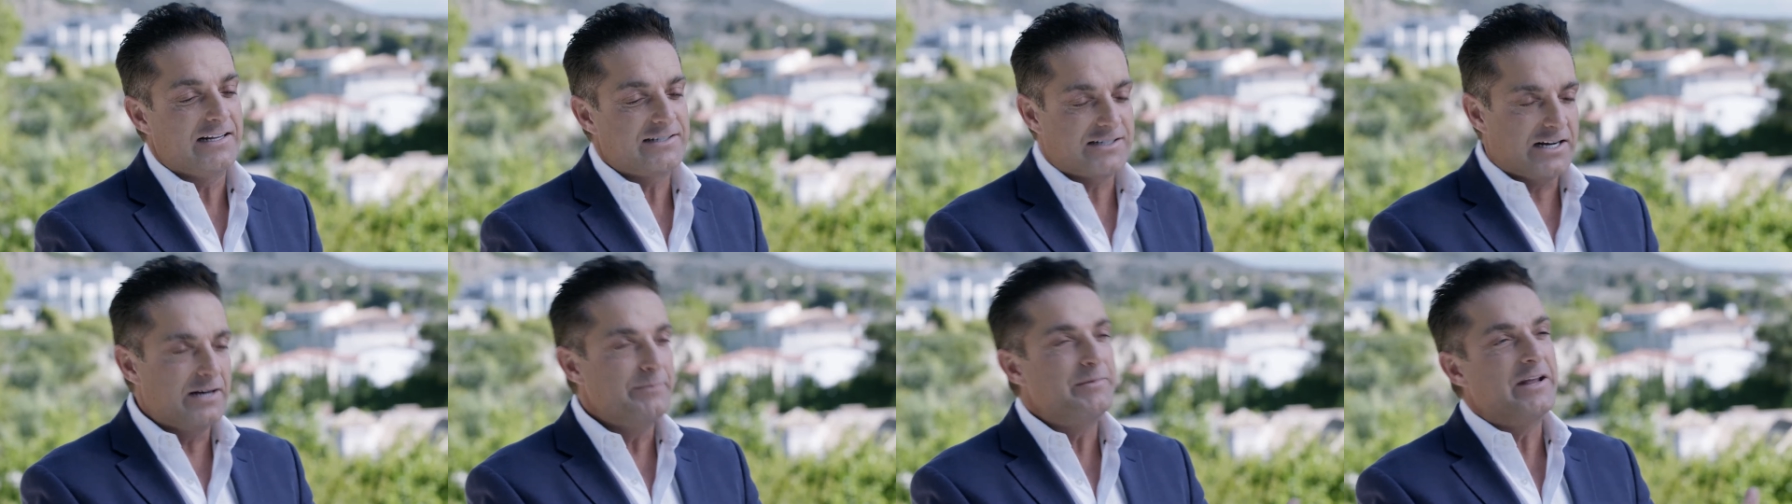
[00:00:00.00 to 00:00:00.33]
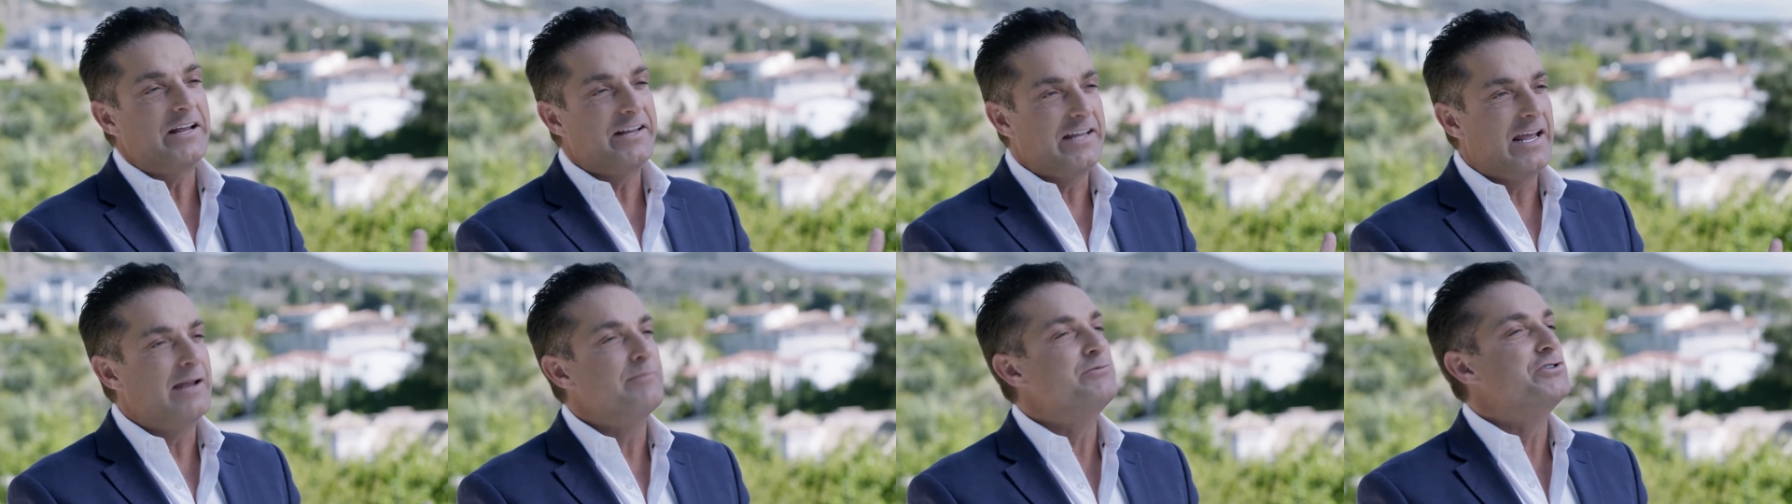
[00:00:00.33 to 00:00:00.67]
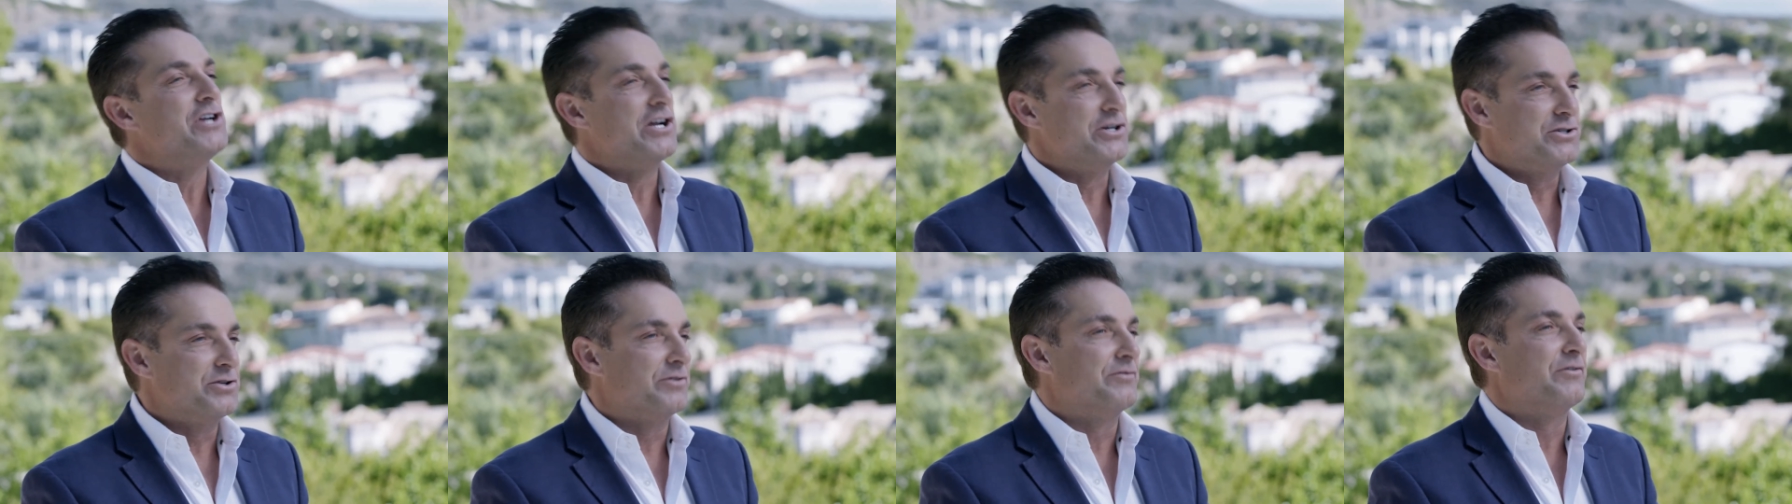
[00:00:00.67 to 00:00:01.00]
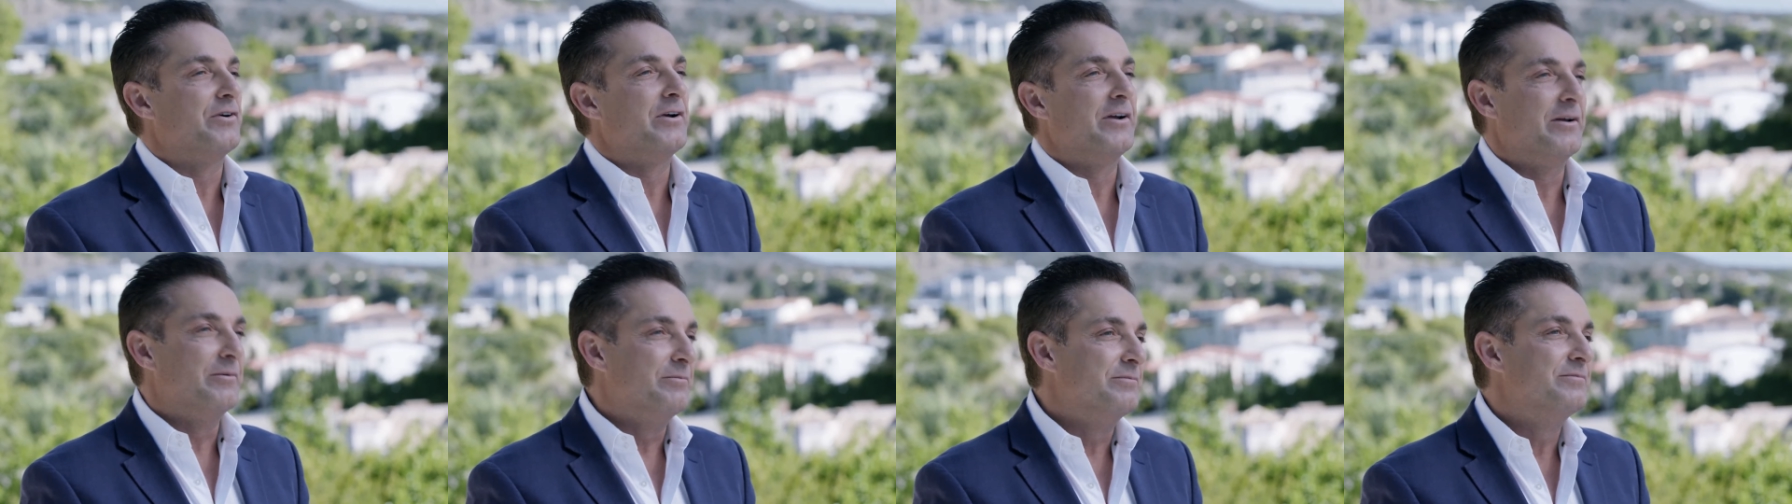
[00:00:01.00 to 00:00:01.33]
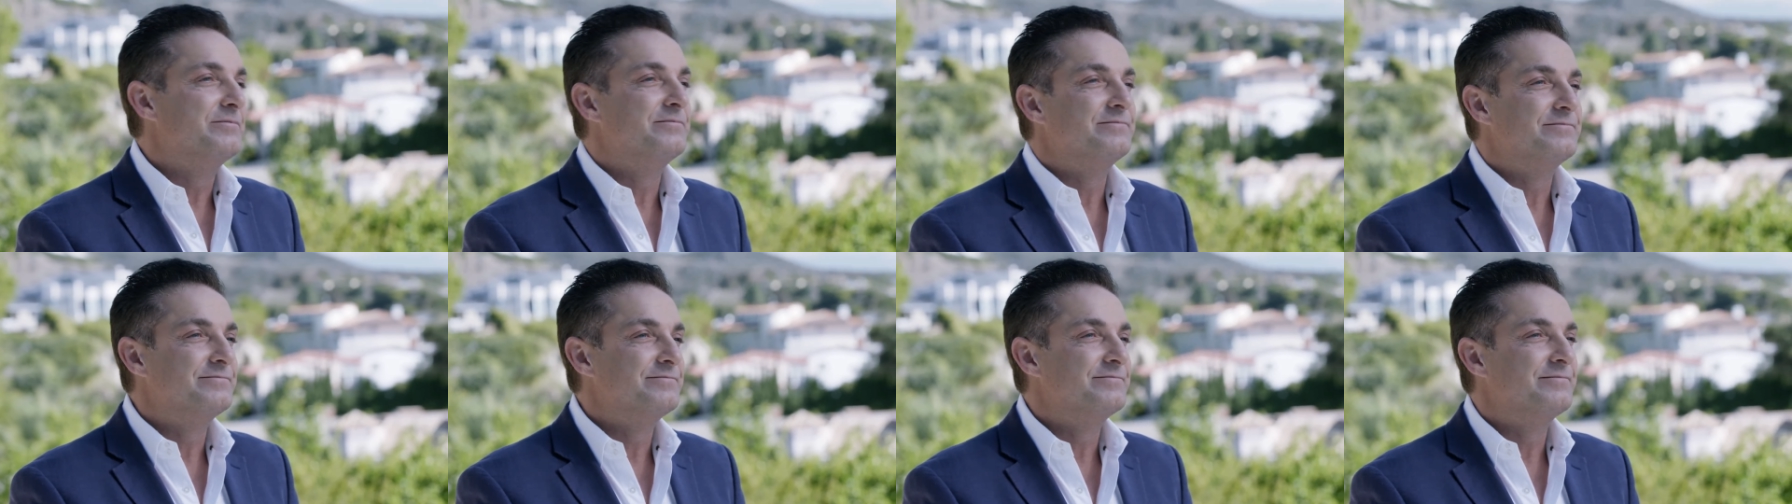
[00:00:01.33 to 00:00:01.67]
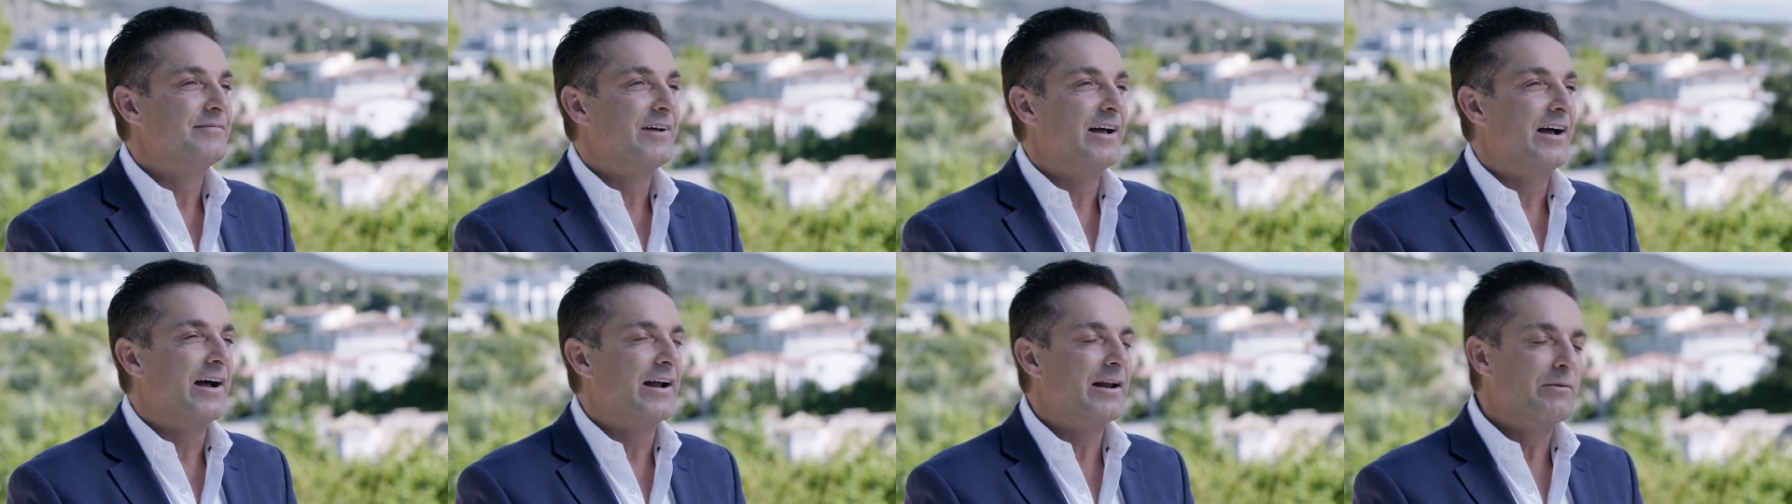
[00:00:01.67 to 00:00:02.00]
It's going to be a game changer for him.
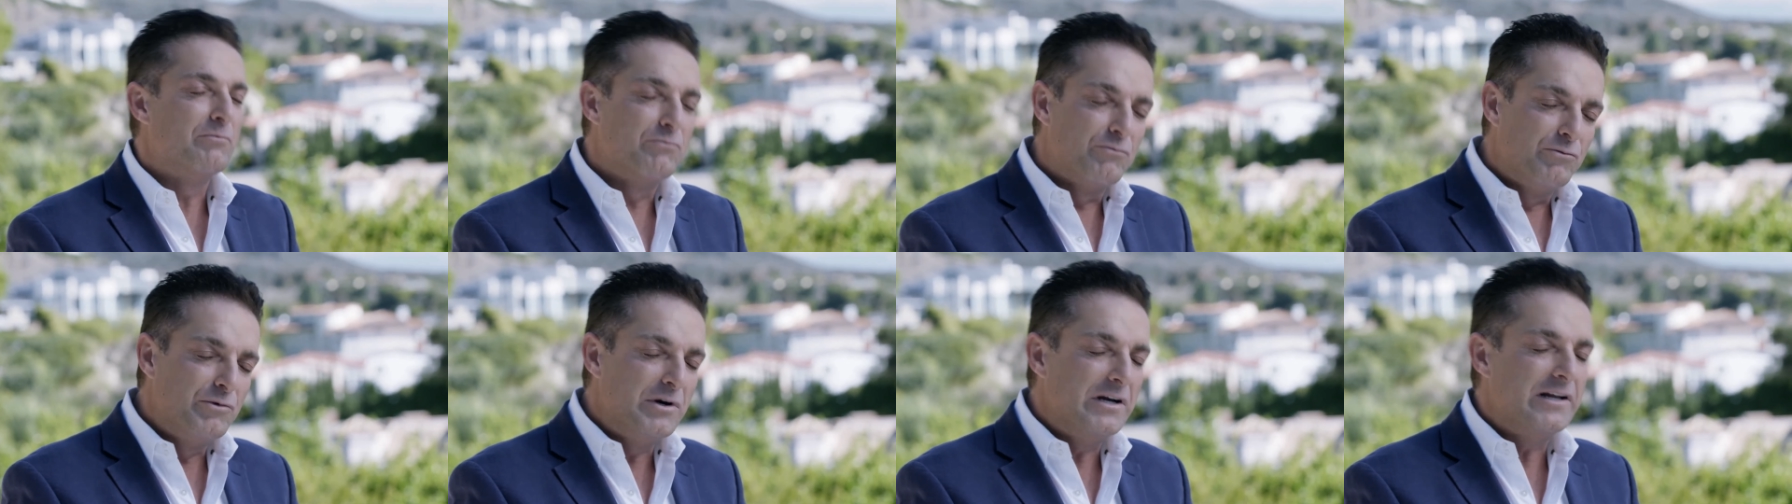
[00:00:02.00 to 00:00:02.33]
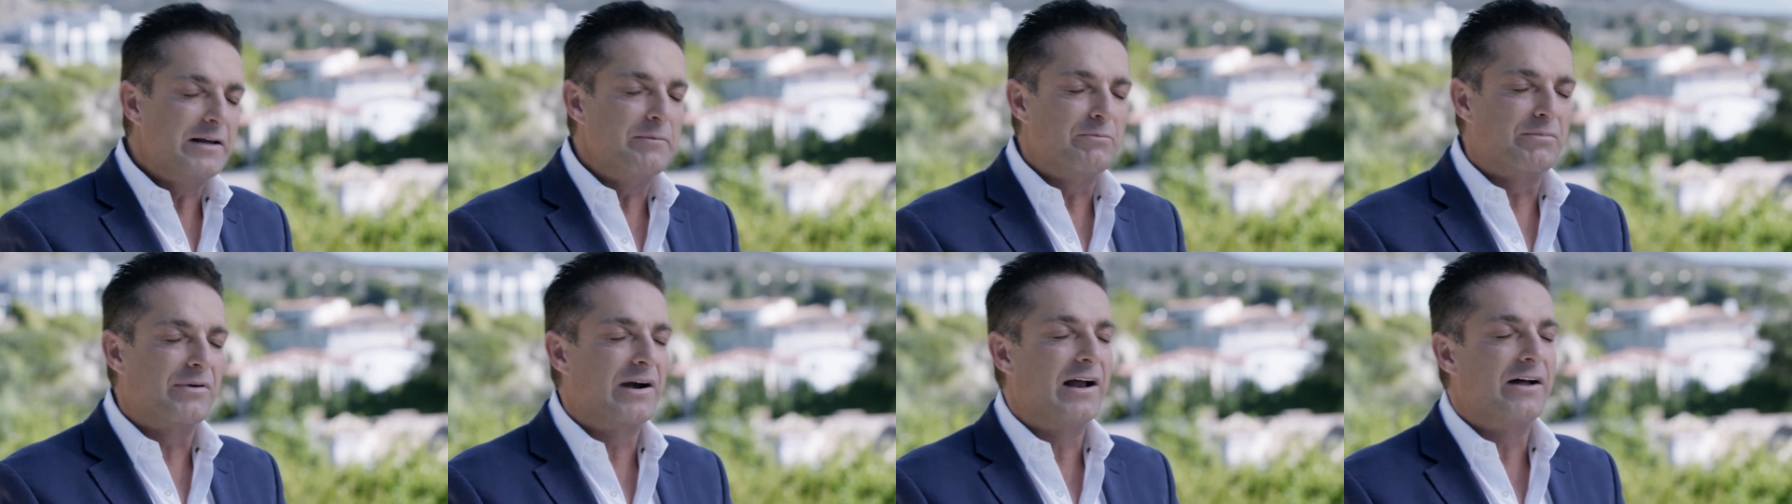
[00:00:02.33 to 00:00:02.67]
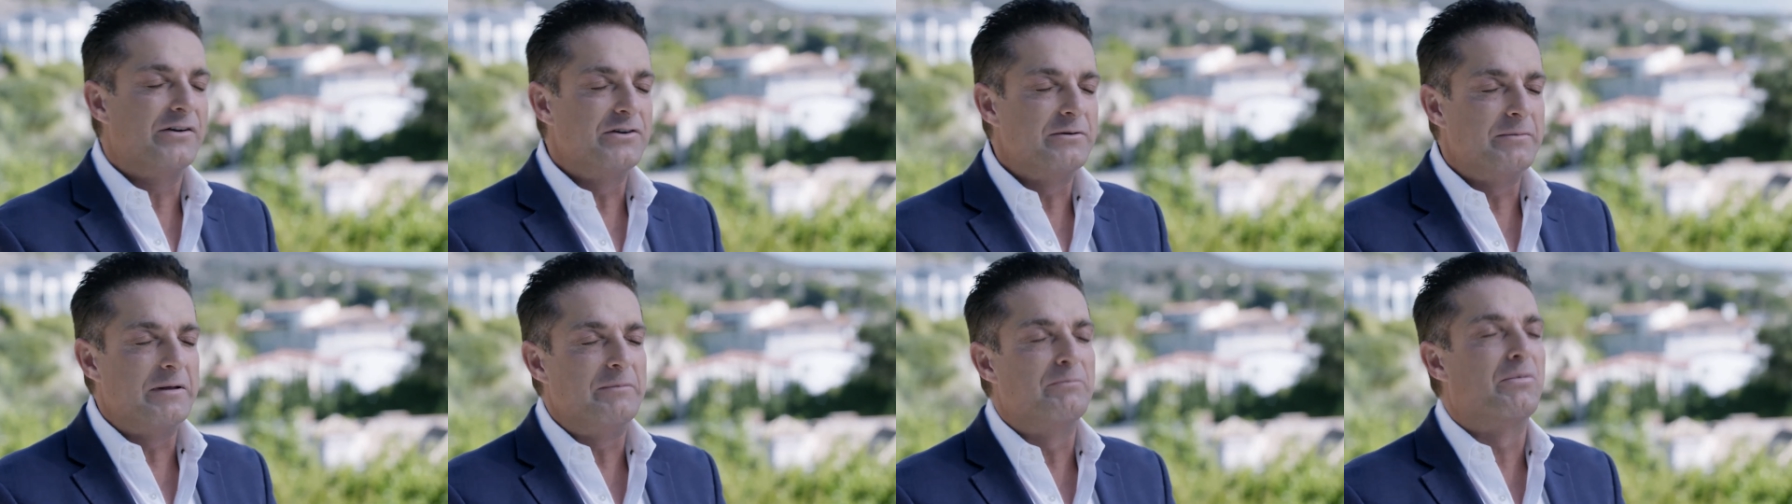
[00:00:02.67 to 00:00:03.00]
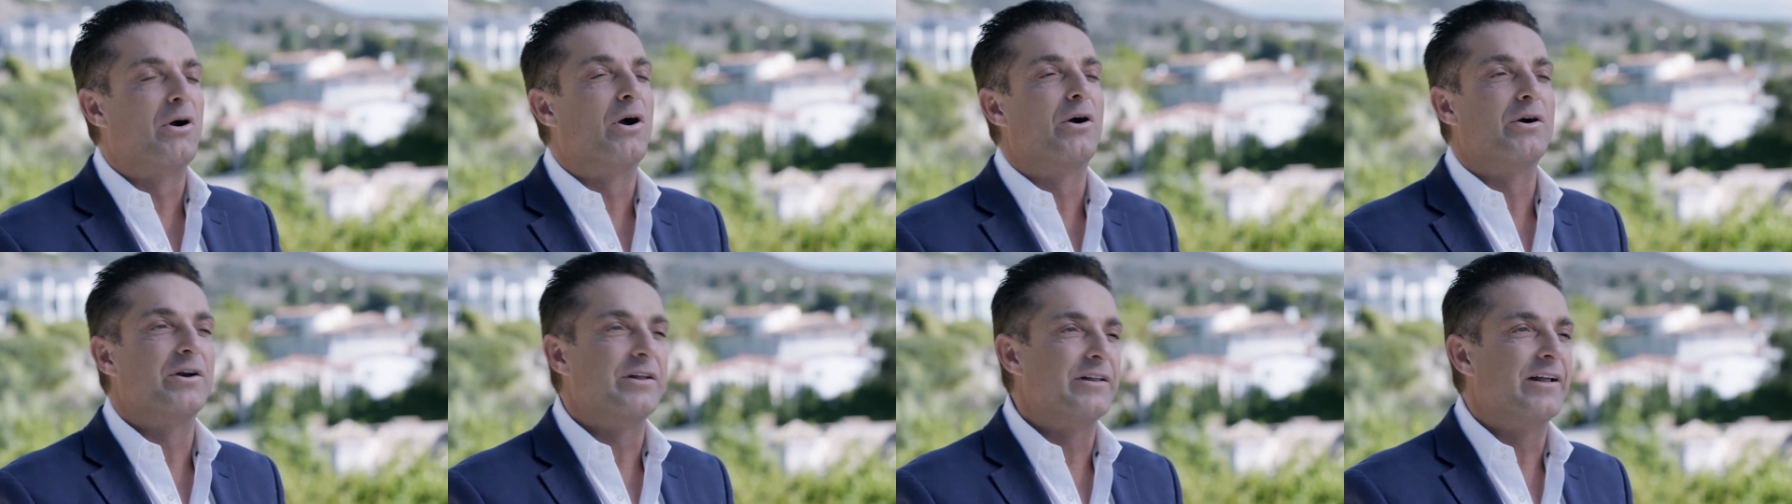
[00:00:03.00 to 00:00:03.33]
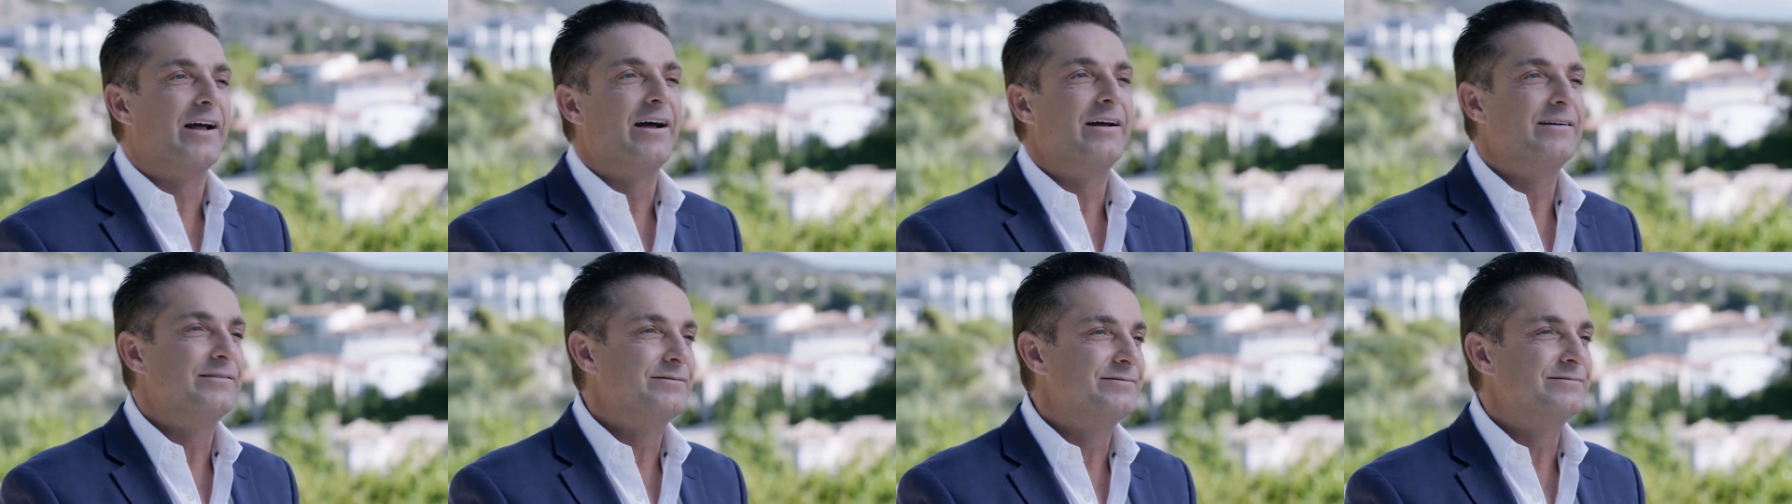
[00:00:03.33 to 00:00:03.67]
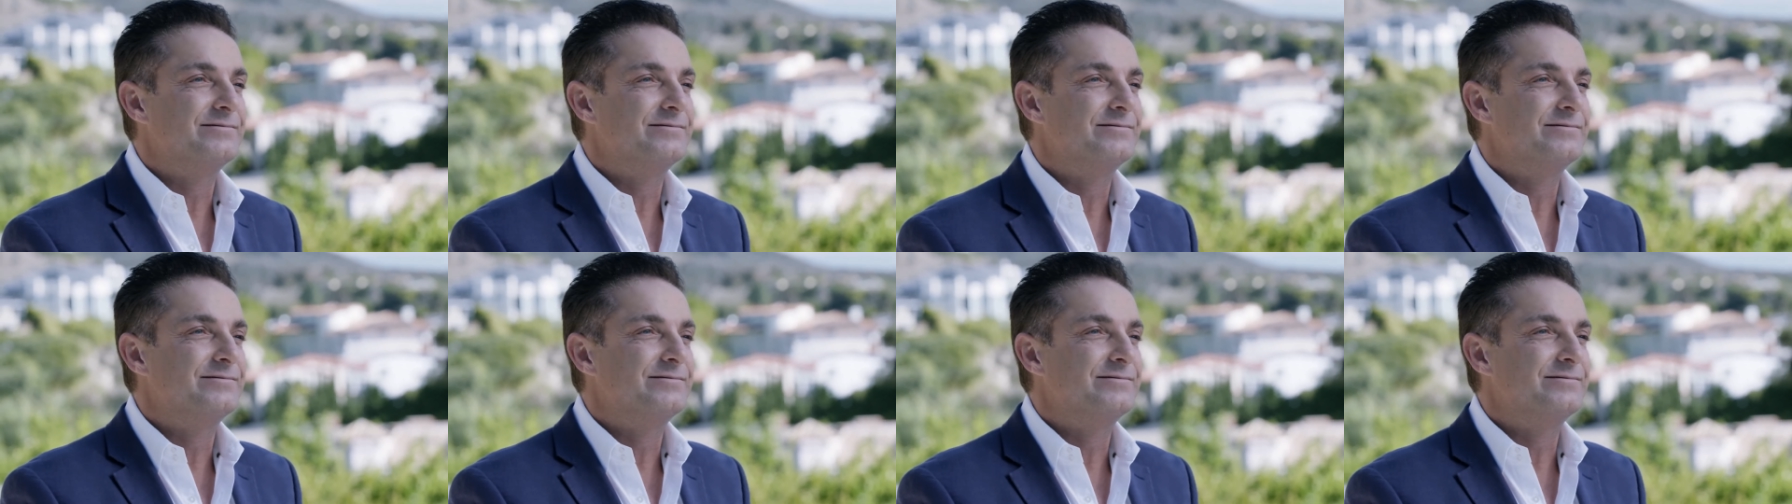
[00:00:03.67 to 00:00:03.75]
And I'm really proud to be part of that.